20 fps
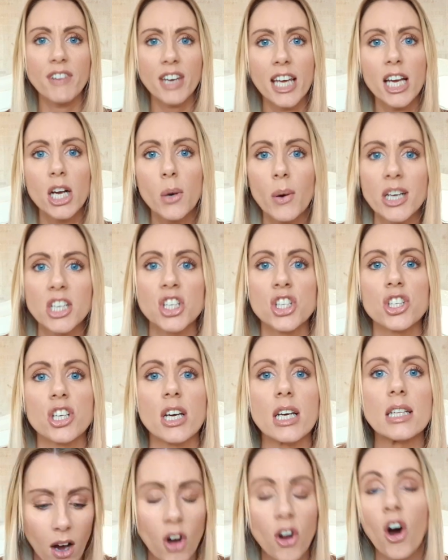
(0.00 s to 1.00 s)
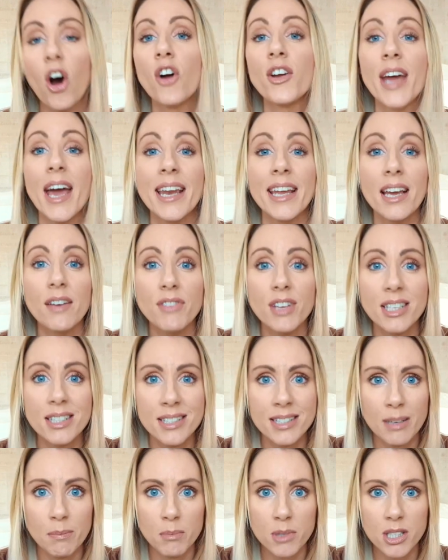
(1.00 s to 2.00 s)
any questions on any of
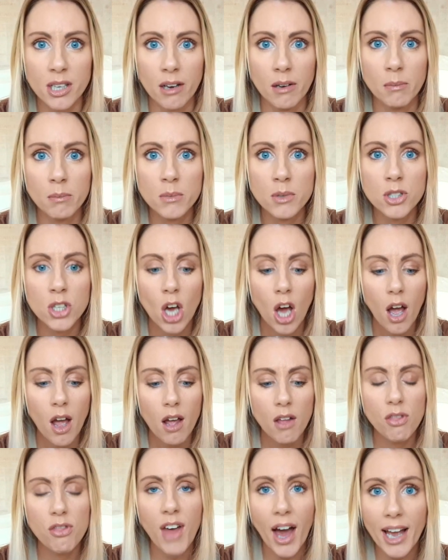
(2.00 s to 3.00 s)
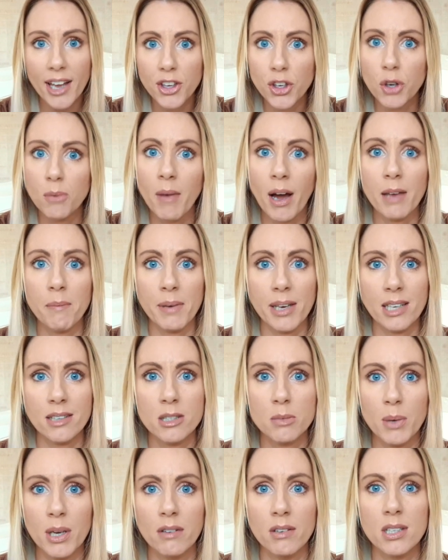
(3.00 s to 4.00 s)
these symptoms that you may be
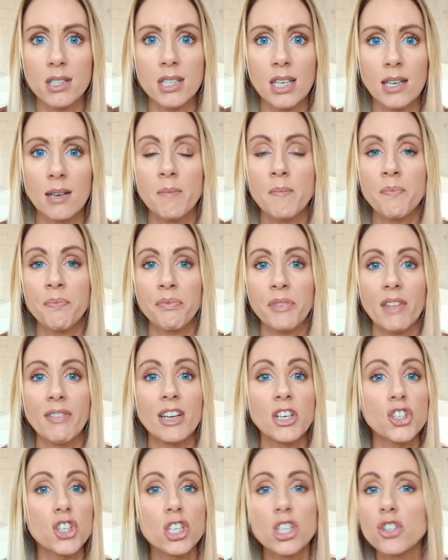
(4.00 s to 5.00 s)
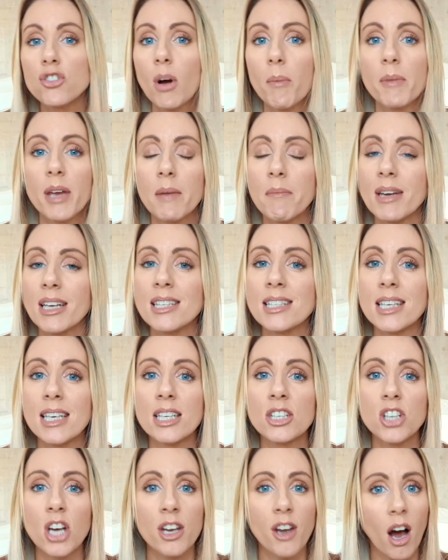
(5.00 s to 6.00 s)
experiencing, then just drop me a
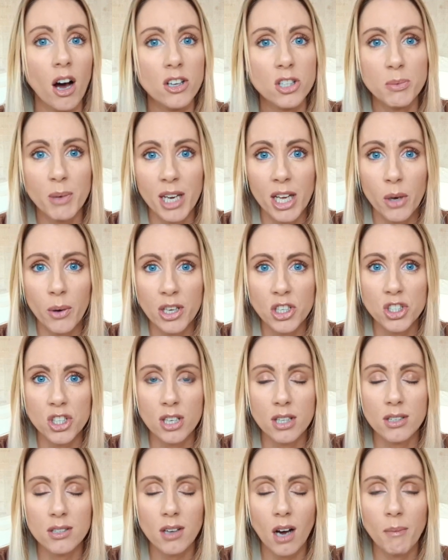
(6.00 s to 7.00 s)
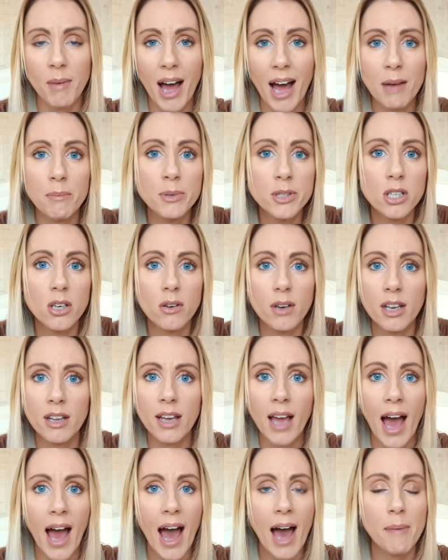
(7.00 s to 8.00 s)
message and ask me any questions. I'm absolutely
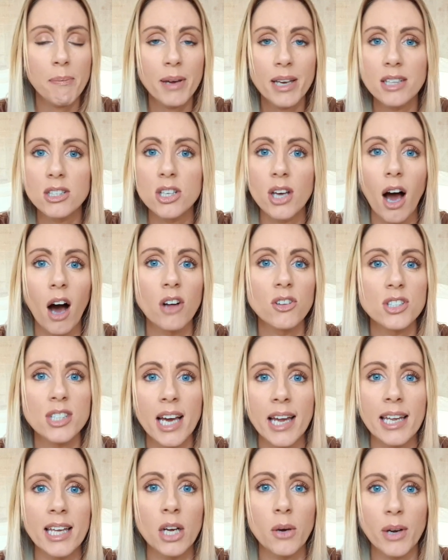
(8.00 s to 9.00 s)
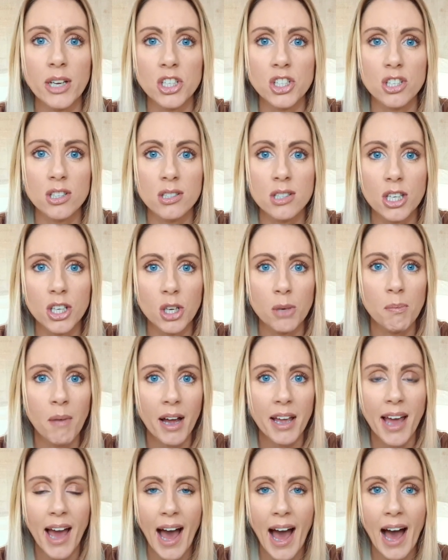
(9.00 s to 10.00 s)
happy to answer any questions that you
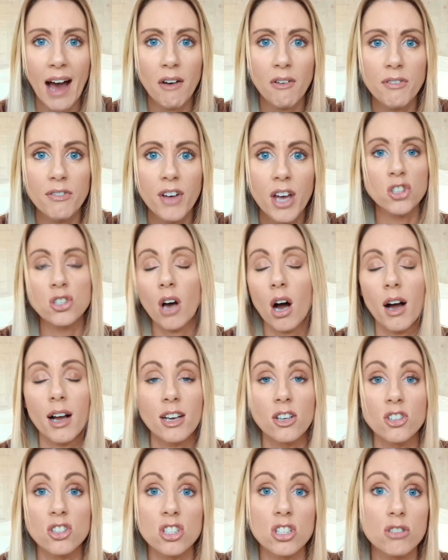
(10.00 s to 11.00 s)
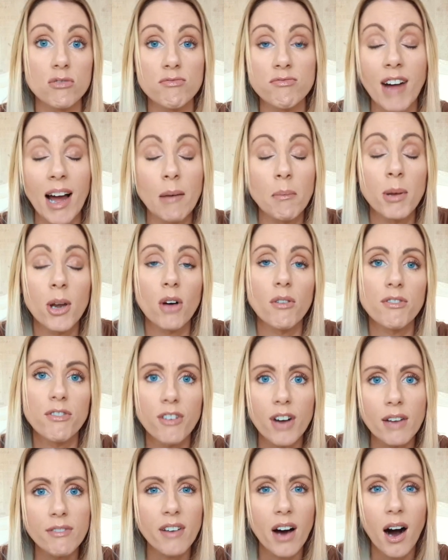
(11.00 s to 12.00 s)
may have. I could just ramble on
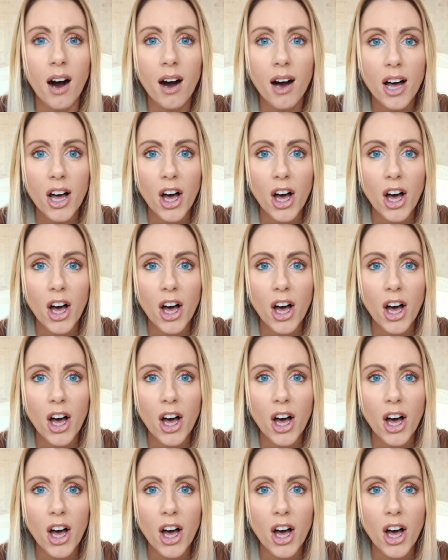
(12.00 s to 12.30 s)
forever